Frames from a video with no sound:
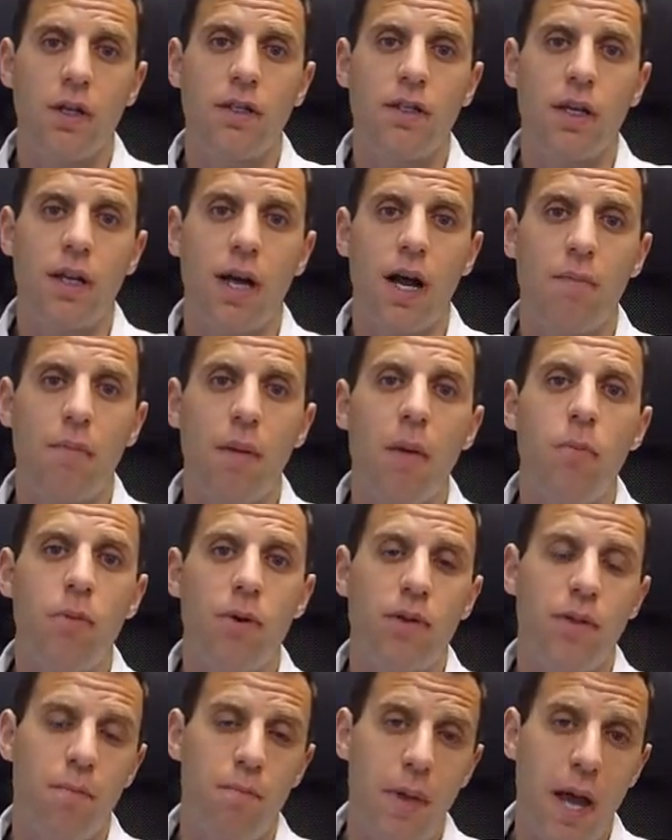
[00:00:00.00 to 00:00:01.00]
to come up
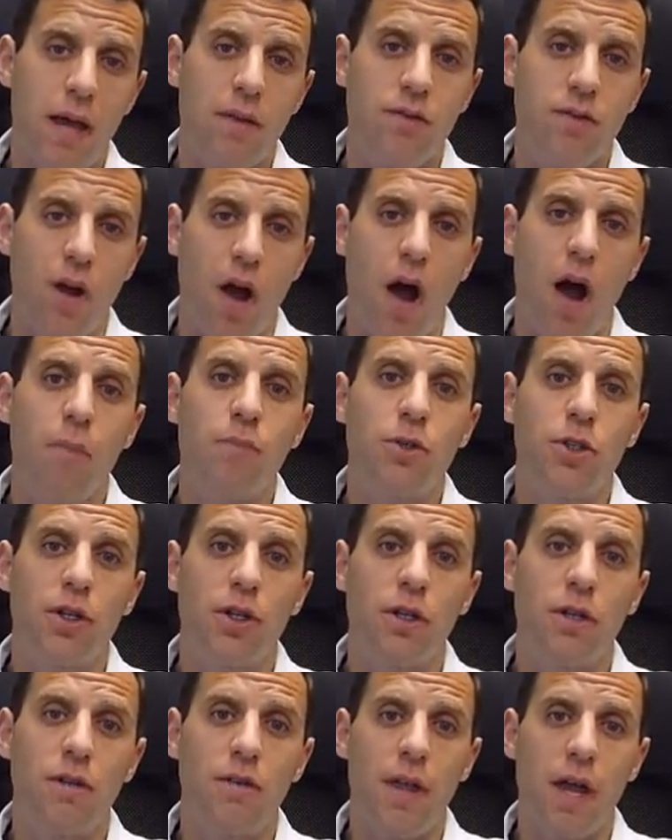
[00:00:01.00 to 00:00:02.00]
with the best option
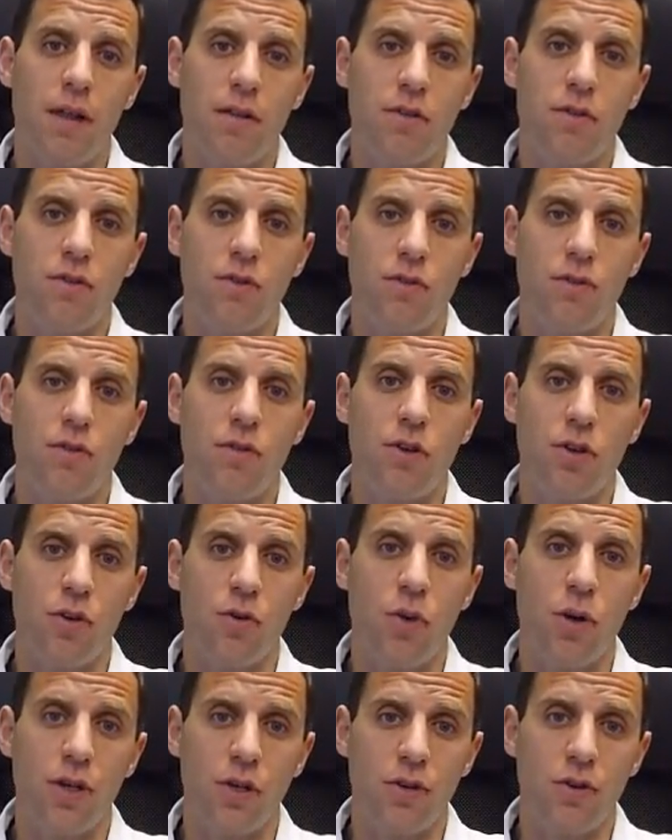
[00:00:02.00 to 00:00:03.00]
that suits you
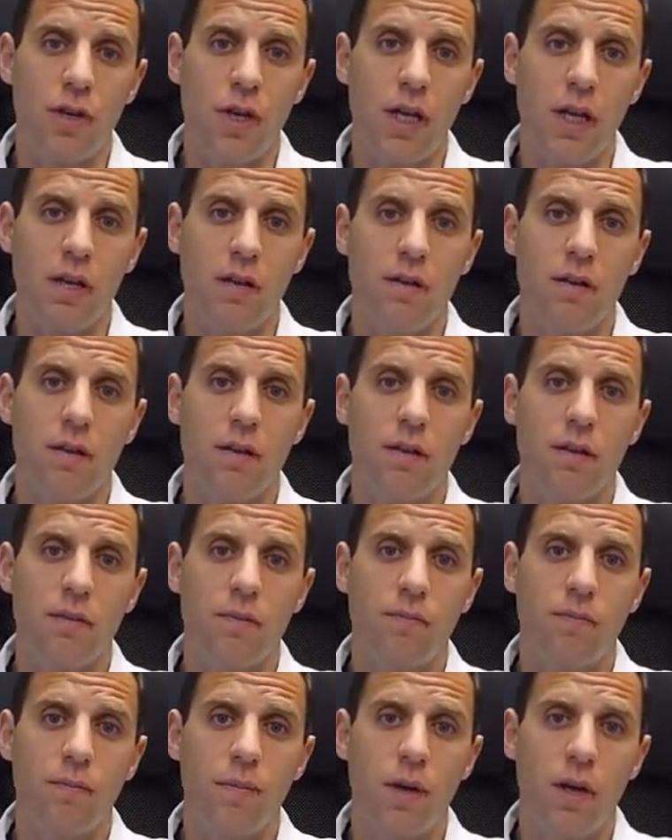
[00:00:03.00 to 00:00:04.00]
and your needs.
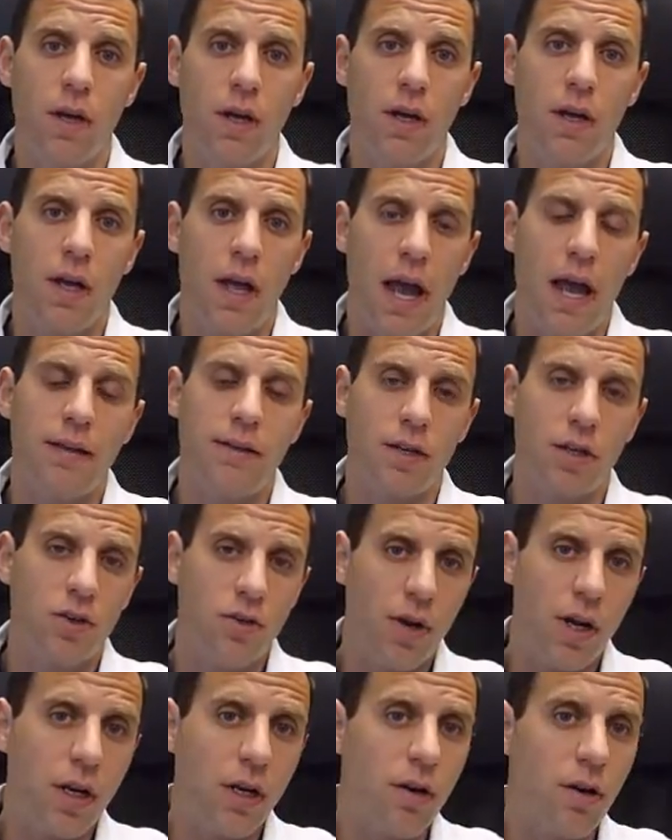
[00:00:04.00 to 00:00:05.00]
At the
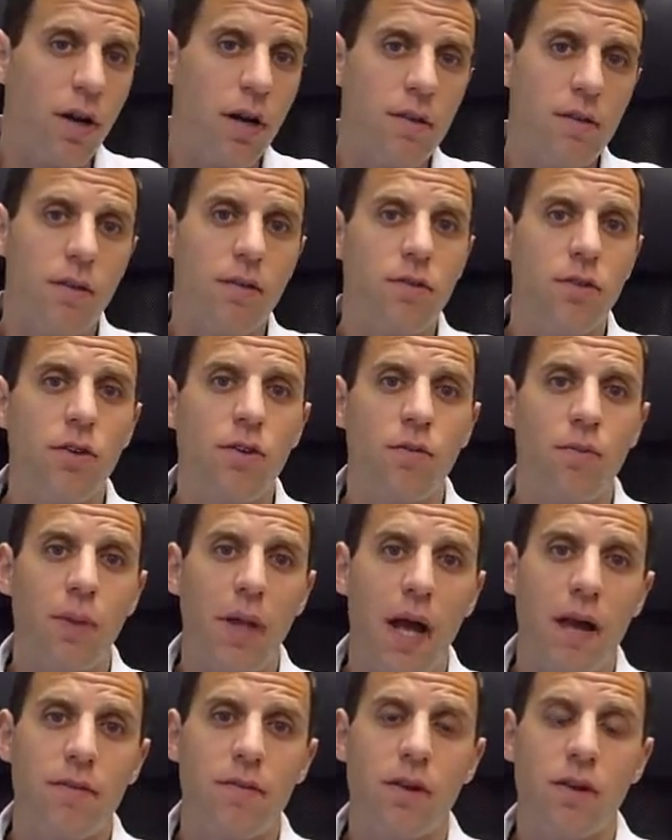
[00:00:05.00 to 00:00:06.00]
Krieger Institute of
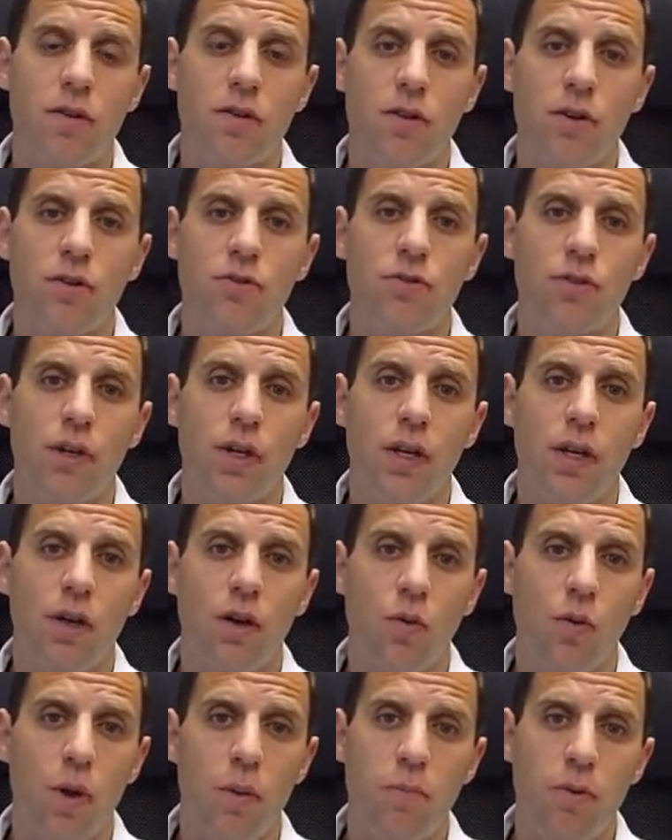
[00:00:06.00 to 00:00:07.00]
Plastic Surgery,
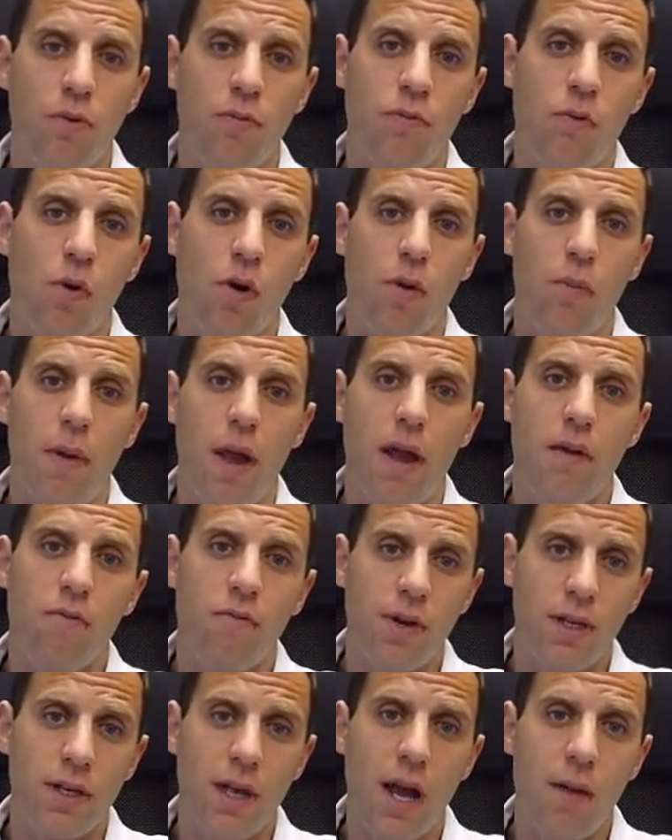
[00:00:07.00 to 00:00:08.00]
we perform
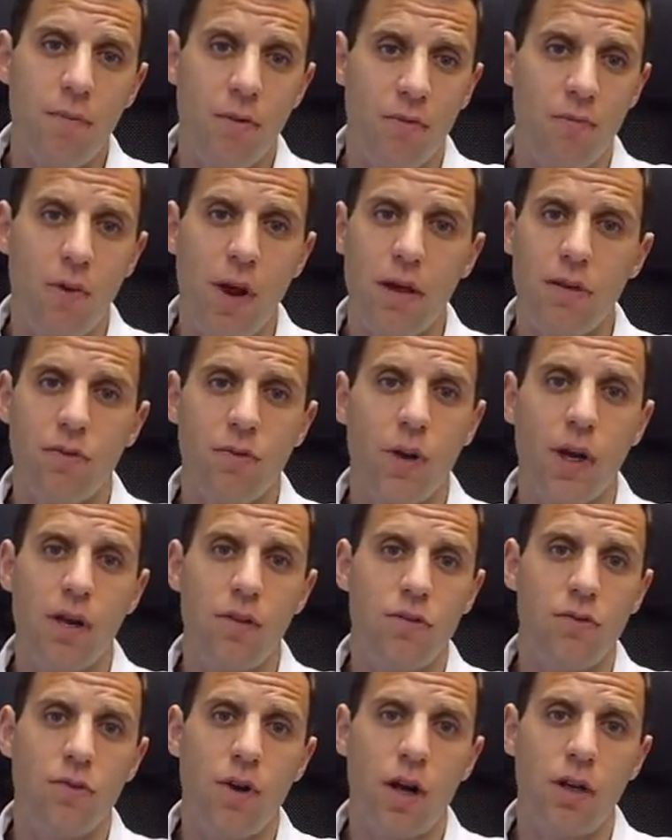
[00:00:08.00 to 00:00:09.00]
every type of breast
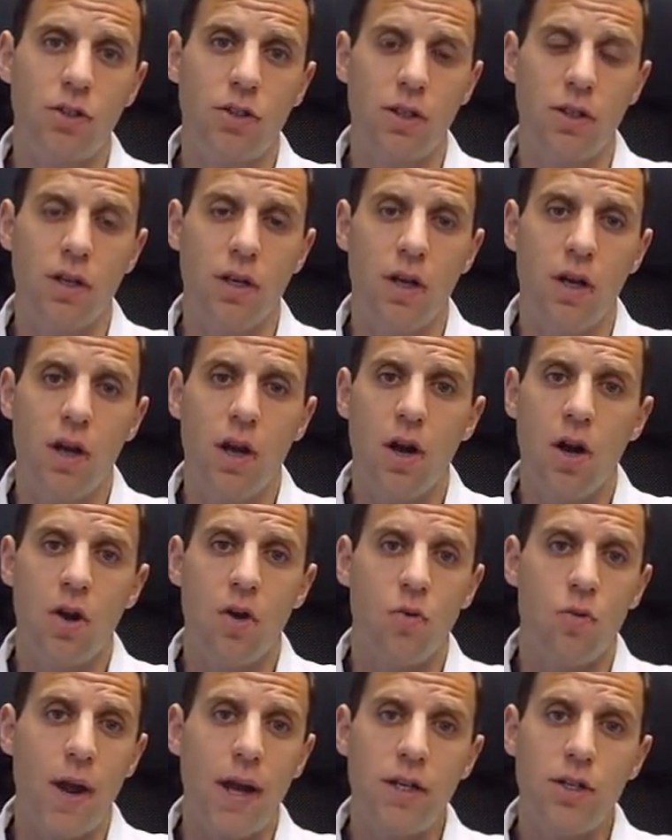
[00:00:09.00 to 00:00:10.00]
reconstruction,
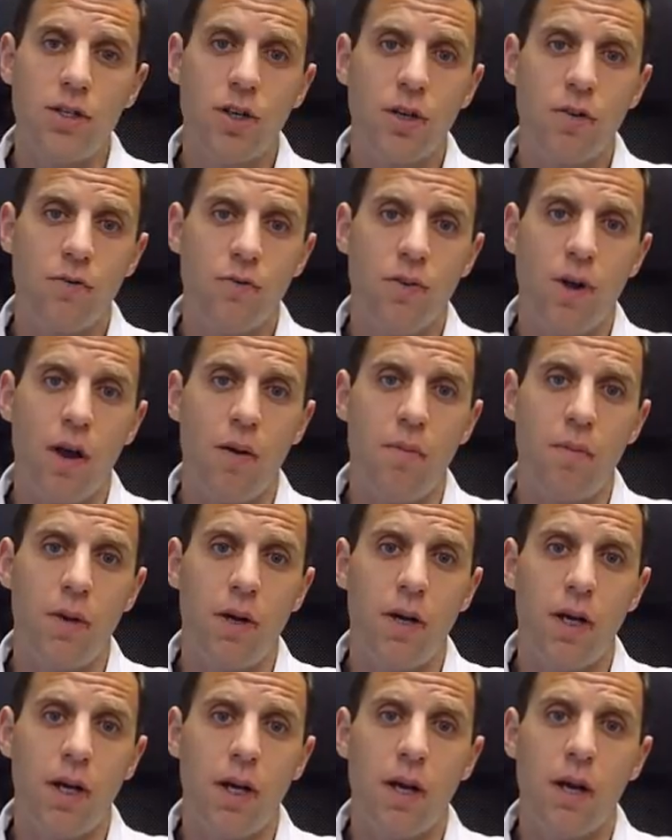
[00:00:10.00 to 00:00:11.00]
ranging from
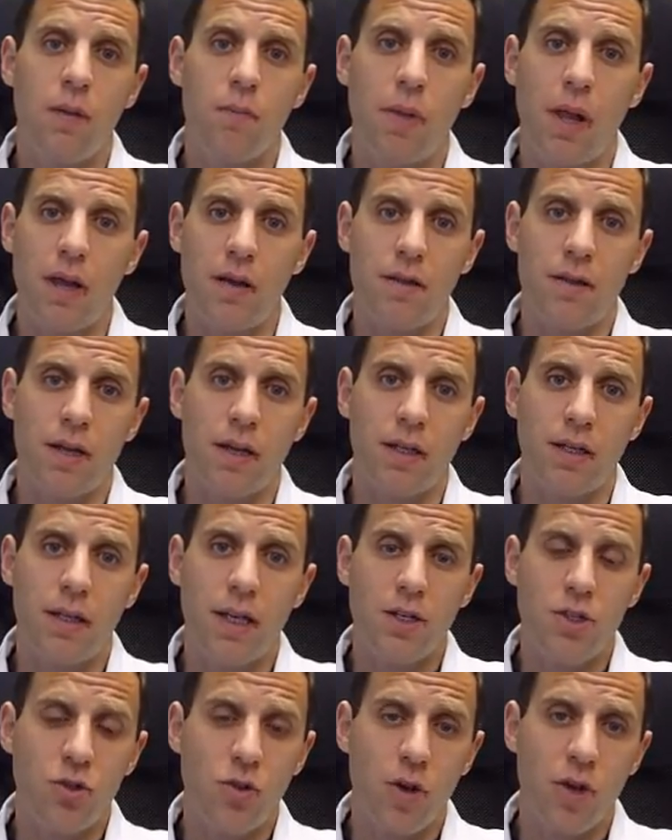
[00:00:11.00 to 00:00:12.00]
placing
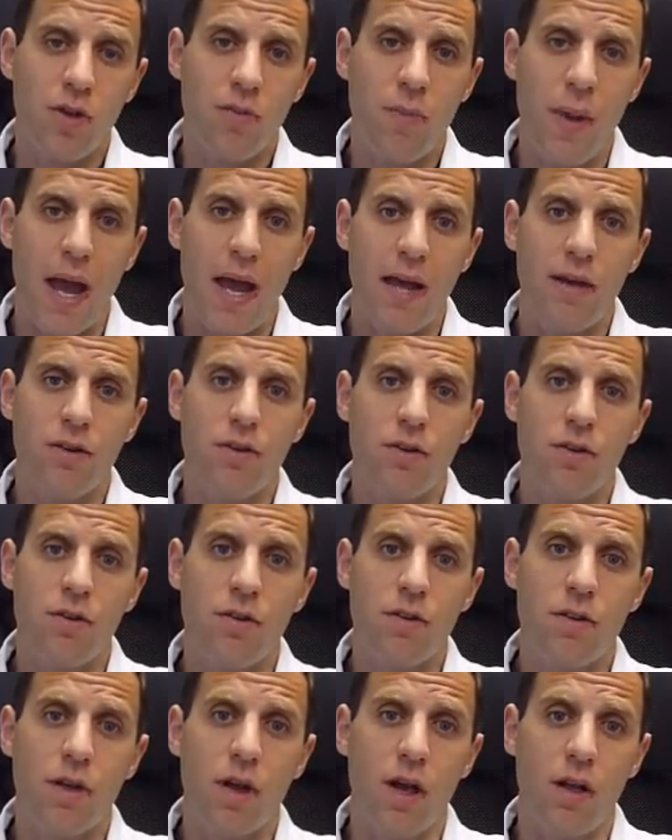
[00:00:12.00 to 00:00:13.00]
tissue
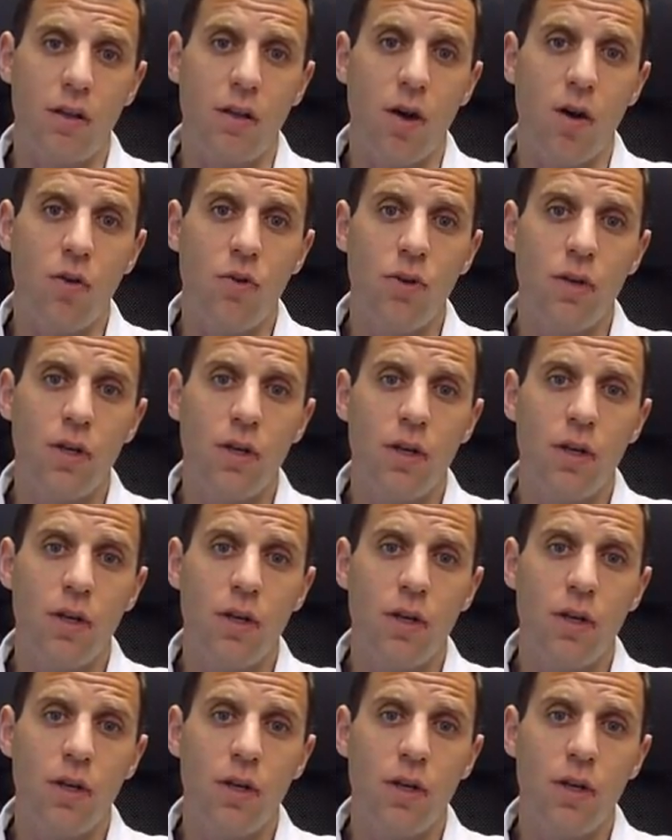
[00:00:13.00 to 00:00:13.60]
expanders alone